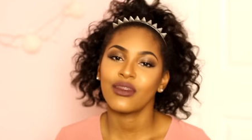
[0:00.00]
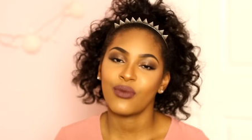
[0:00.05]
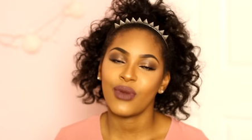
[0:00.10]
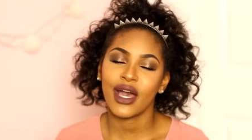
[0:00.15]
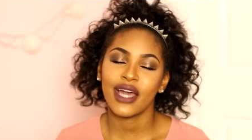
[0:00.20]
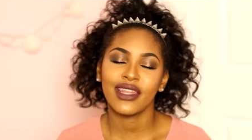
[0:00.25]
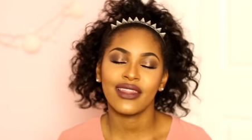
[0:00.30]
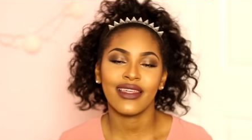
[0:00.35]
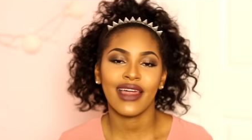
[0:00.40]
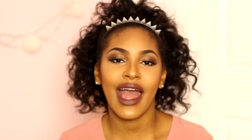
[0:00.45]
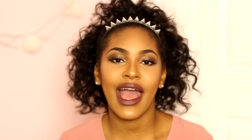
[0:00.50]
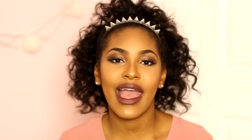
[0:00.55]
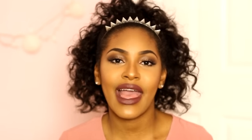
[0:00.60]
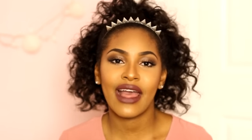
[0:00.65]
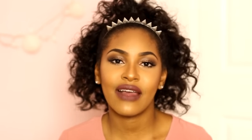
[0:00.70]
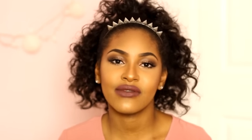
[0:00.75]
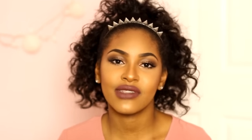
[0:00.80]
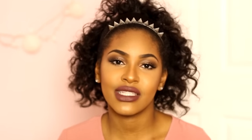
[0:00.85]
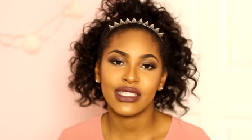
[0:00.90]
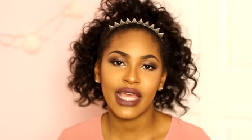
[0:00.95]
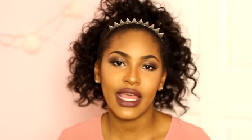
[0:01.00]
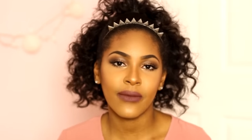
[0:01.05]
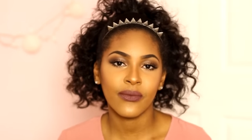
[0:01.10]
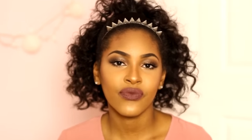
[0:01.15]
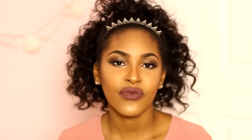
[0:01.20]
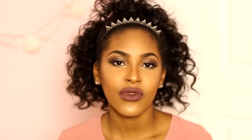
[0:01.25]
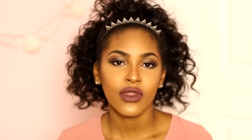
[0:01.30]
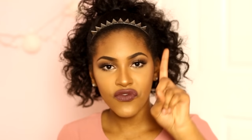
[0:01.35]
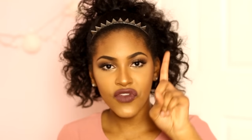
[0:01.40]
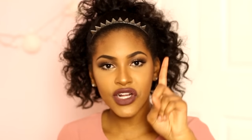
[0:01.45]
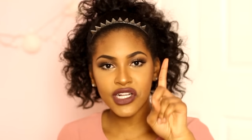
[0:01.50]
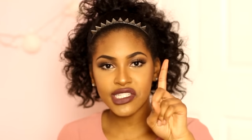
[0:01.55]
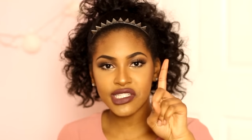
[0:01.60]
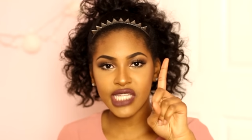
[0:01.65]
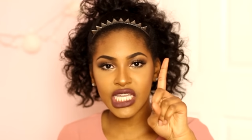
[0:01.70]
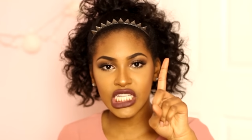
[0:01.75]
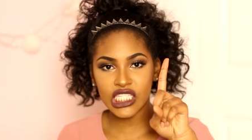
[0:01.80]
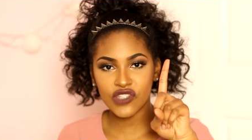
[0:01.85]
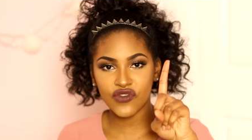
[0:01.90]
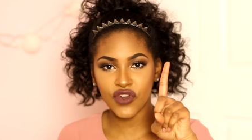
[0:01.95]
the body that I have today. First
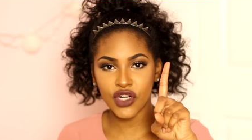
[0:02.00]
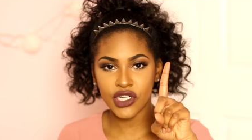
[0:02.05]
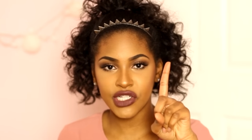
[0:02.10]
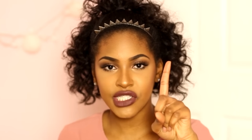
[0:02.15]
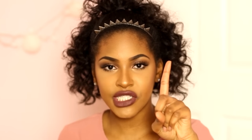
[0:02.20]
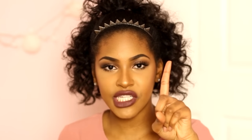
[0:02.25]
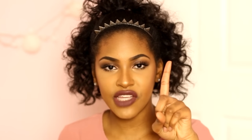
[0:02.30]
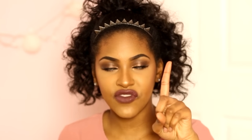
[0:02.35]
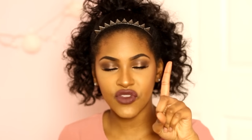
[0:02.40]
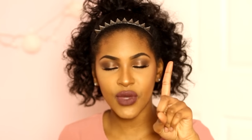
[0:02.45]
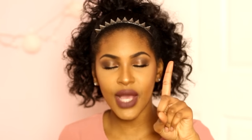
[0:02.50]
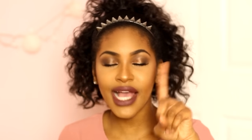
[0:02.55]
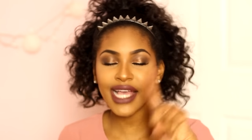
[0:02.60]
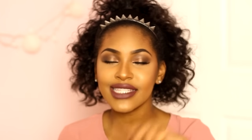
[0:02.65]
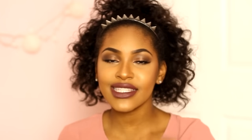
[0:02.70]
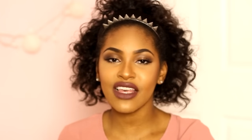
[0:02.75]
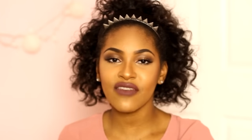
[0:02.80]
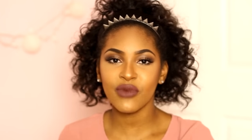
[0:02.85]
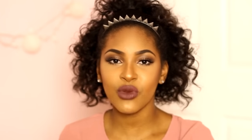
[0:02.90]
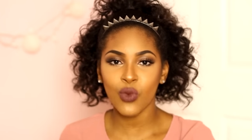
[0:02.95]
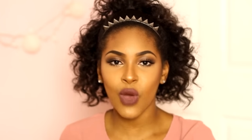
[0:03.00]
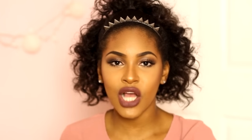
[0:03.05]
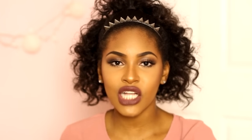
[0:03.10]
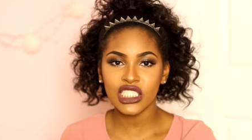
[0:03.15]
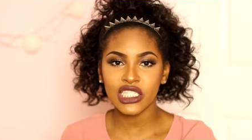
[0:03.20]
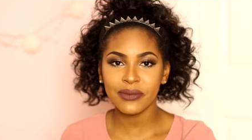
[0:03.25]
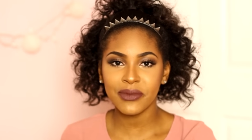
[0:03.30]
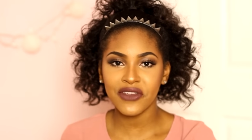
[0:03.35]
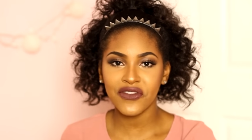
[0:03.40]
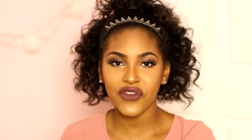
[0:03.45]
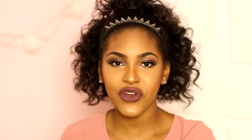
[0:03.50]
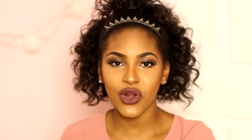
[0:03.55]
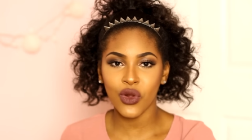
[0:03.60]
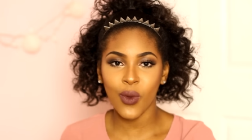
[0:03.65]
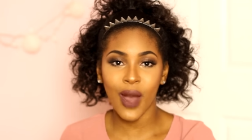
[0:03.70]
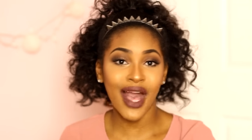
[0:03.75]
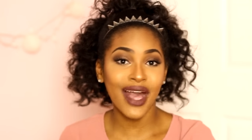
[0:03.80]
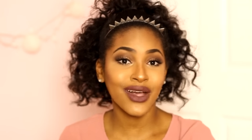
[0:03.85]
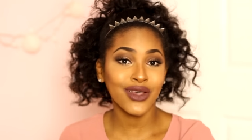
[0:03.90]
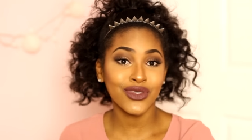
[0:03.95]
things first, if you guys have been watching me for a
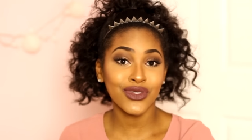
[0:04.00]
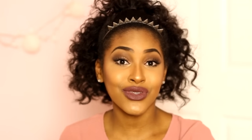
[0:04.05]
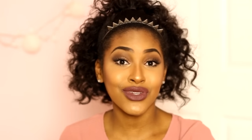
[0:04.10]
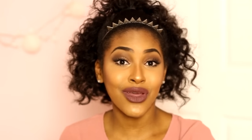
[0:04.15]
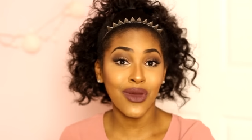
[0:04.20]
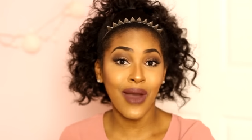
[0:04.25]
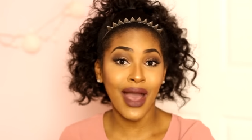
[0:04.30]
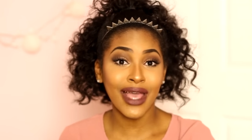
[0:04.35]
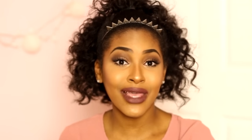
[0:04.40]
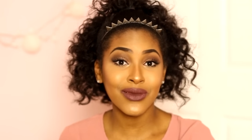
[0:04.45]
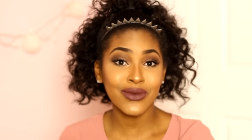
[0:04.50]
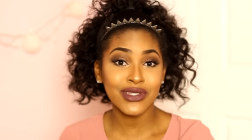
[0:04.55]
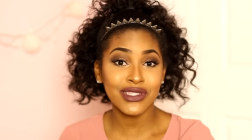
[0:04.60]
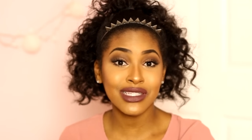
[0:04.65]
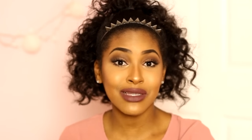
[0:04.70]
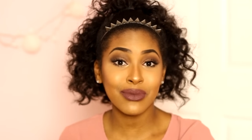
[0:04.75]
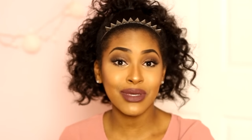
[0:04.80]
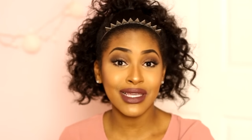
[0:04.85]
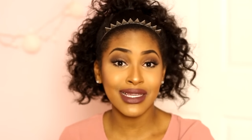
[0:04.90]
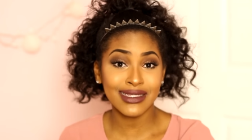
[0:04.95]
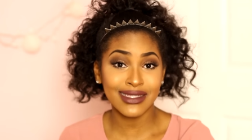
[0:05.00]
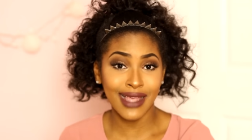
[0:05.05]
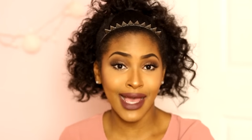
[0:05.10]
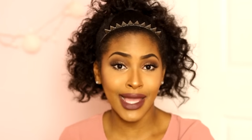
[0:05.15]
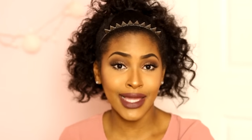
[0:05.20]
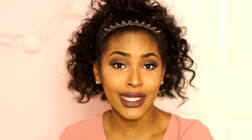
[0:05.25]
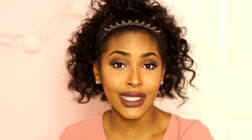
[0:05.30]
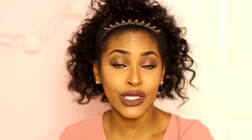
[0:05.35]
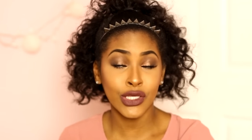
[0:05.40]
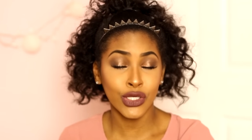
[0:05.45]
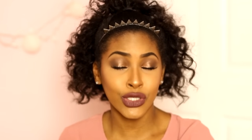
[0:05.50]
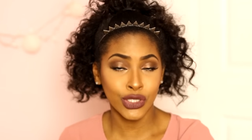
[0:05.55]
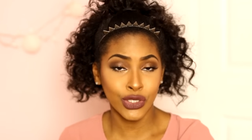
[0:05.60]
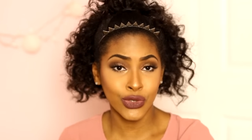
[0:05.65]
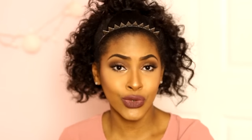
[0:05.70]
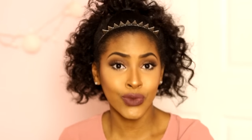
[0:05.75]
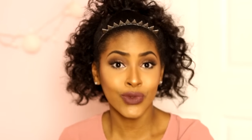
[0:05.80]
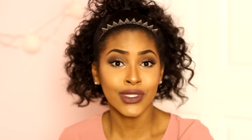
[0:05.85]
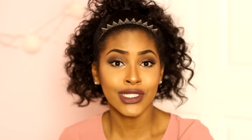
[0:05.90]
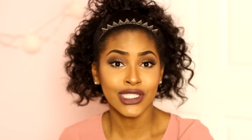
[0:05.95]
while, you know I used to be a tiny
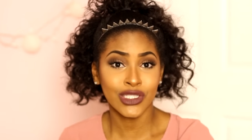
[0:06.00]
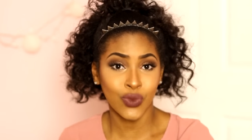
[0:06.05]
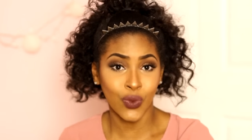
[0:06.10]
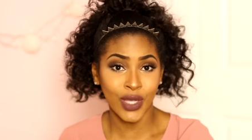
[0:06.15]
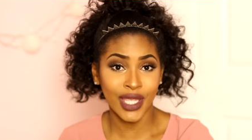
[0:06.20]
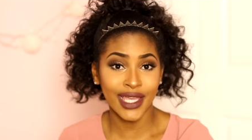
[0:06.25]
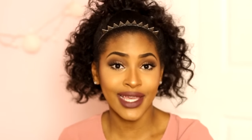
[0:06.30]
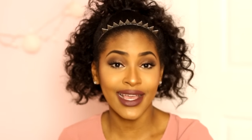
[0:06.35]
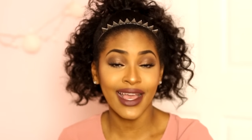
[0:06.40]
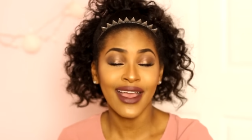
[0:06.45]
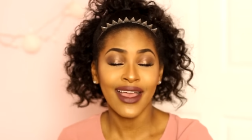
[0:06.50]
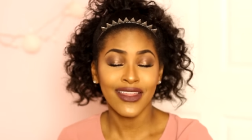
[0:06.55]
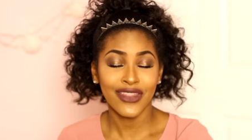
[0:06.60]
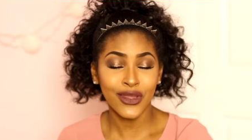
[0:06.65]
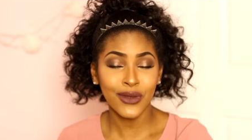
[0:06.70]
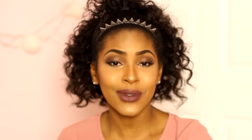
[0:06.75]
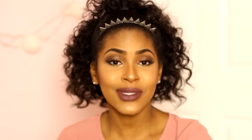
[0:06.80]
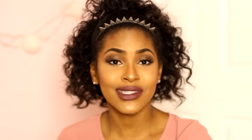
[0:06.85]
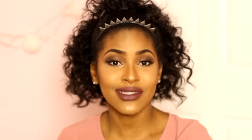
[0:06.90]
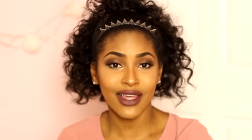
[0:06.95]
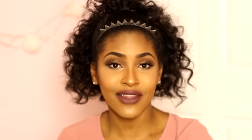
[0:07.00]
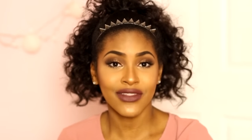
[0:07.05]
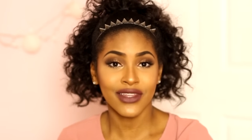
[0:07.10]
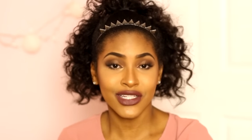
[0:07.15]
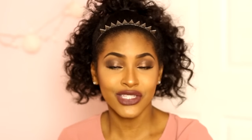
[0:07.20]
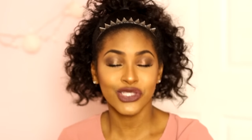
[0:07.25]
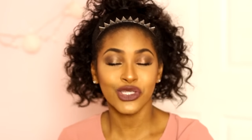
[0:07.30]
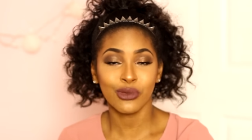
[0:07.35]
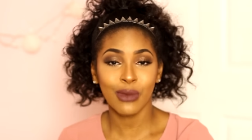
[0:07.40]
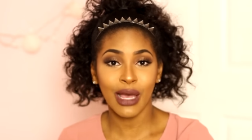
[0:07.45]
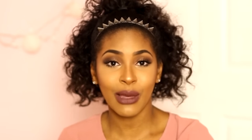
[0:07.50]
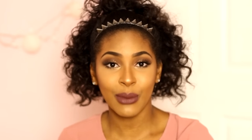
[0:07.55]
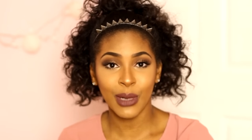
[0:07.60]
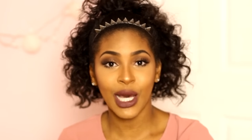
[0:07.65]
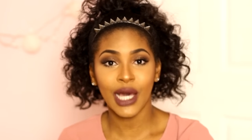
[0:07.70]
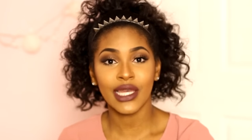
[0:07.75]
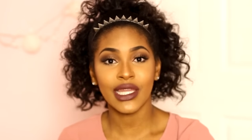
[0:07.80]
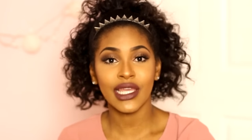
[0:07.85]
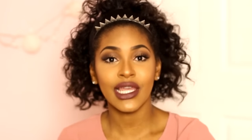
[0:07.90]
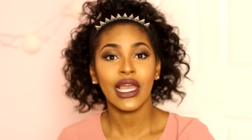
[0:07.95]
little twig. There was nothing to my
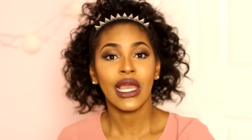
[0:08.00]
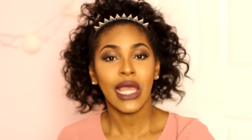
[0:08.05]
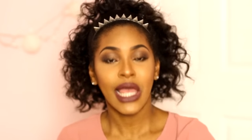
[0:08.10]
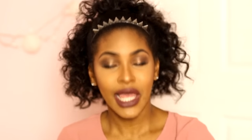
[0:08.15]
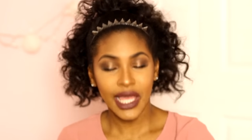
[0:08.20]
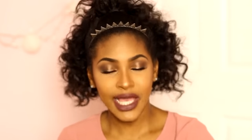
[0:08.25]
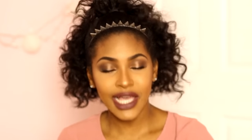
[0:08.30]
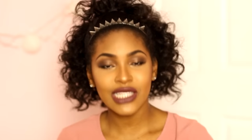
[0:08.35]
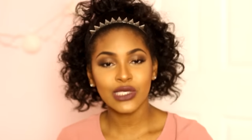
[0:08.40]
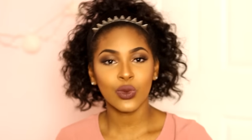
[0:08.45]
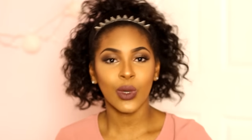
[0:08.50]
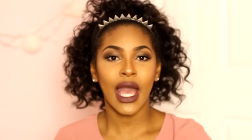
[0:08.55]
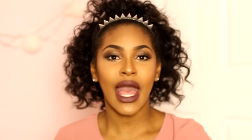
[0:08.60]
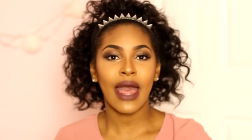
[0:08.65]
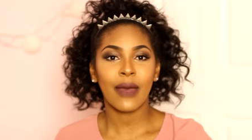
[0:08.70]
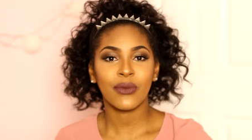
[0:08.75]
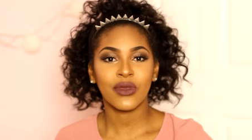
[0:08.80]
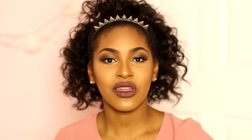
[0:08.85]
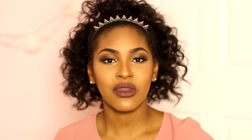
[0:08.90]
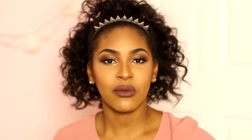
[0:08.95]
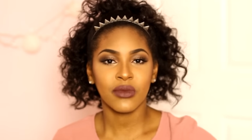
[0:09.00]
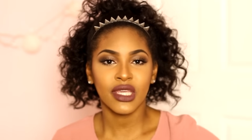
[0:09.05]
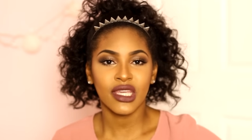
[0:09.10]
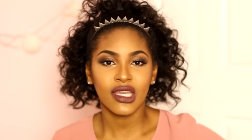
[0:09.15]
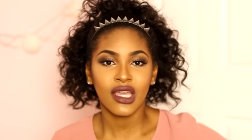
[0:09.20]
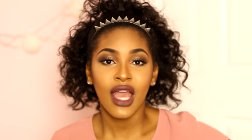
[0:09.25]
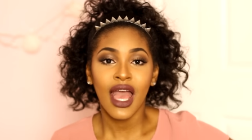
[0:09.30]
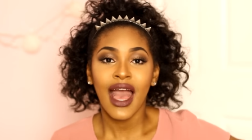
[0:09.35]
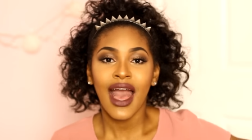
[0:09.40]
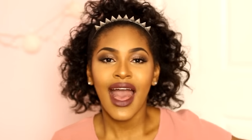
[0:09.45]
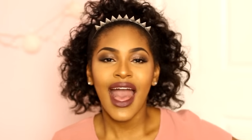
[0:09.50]
body. And guess what happened to me?